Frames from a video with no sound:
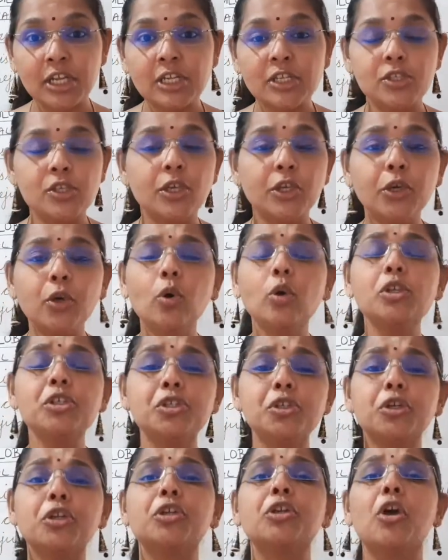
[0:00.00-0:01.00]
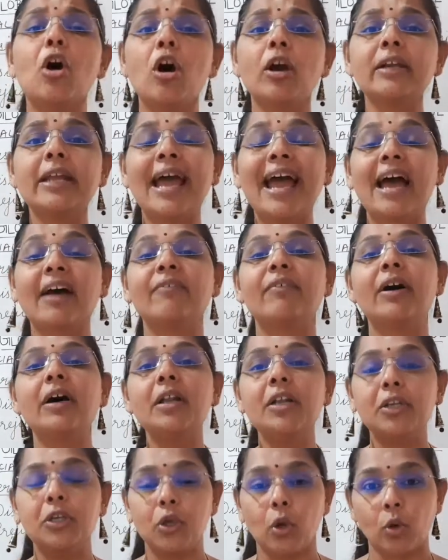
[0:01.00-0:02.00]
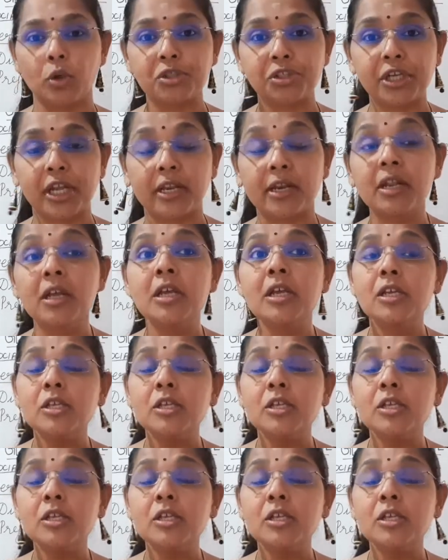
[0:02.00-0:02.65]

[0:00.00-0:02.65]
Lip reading: So you should not have a notion.